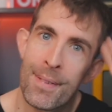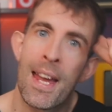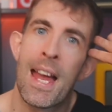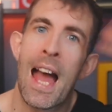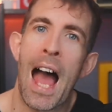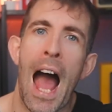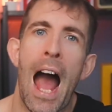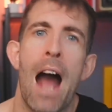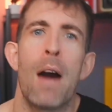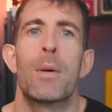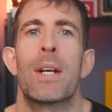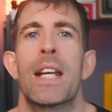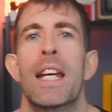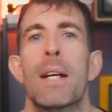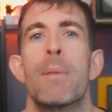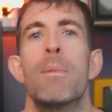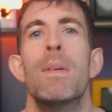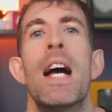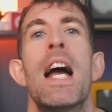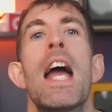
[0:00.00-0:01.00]
Howdy.
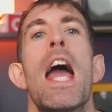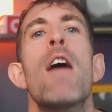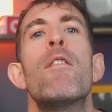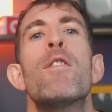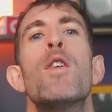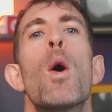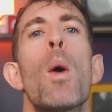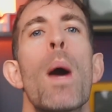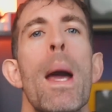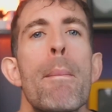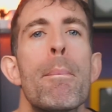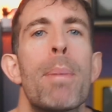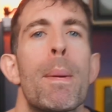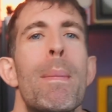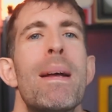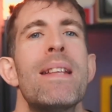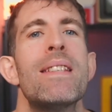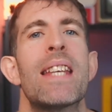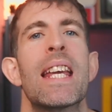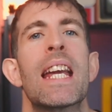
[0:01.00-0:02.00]
If you're
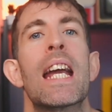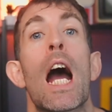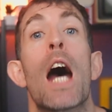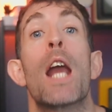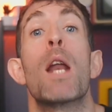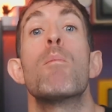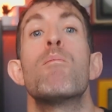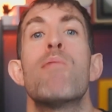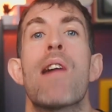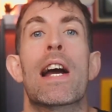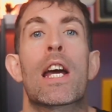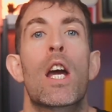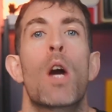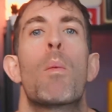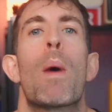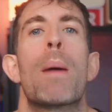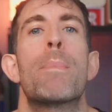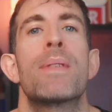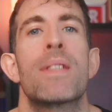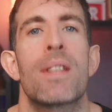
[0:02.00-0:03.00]
implementing an Umbraco
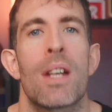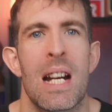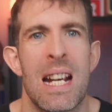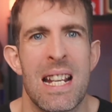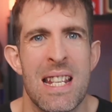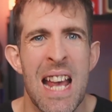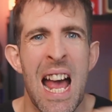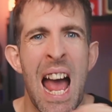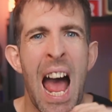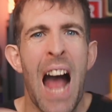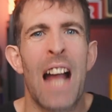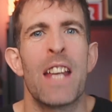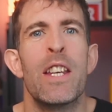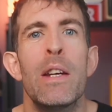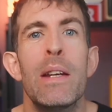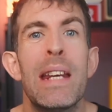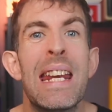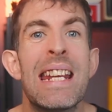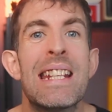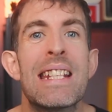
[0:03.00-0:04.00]
website and you
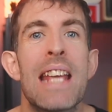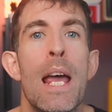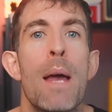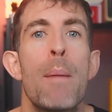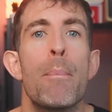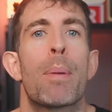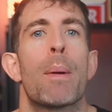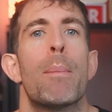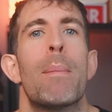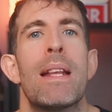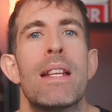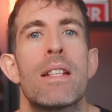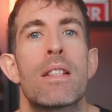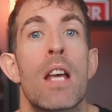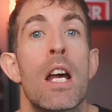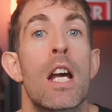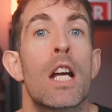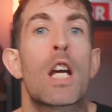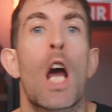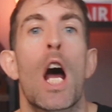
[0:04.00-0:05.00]
need to implement
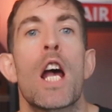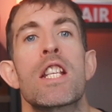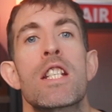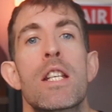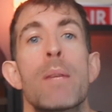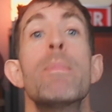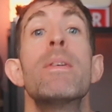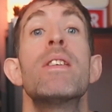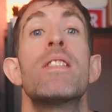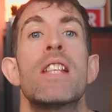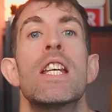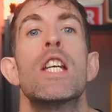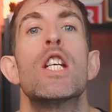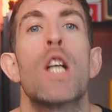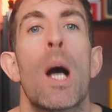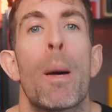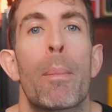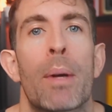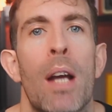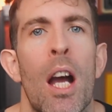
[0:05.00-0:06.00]
custom C#
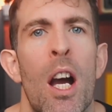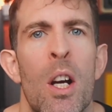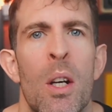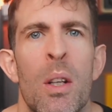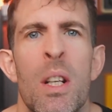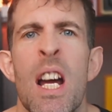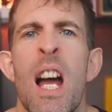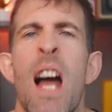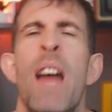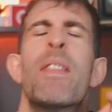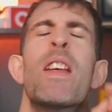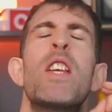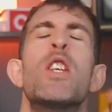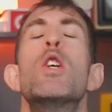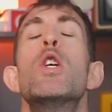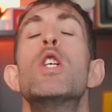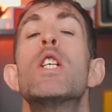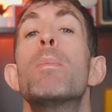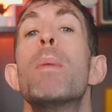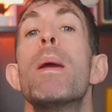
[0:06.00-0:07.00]
code, then you
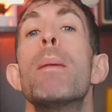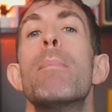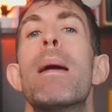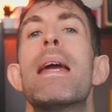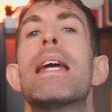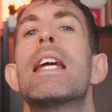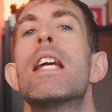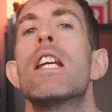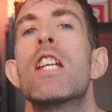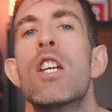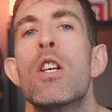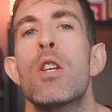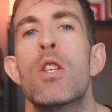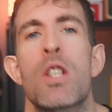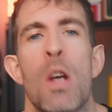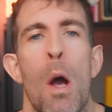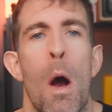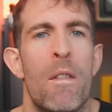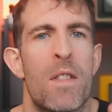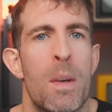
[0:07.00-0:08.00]
should be making use
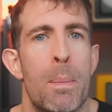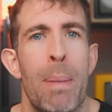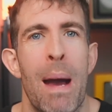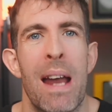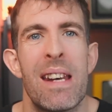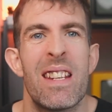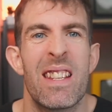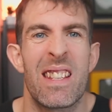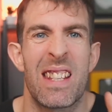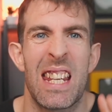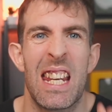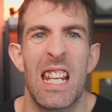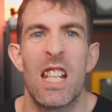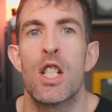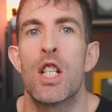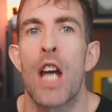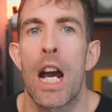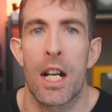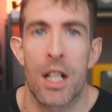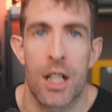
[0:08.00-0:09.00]
of dependency
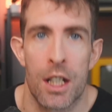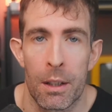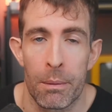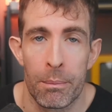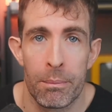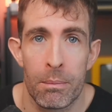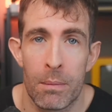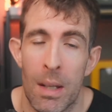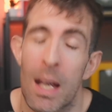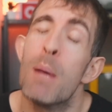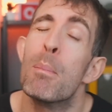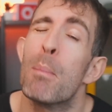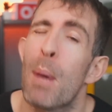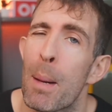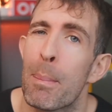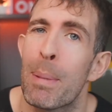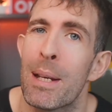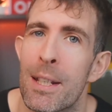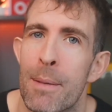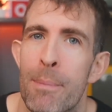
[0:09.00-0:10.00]
injection, in my
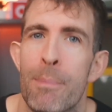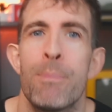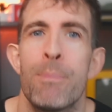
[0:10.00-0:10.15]
opinion.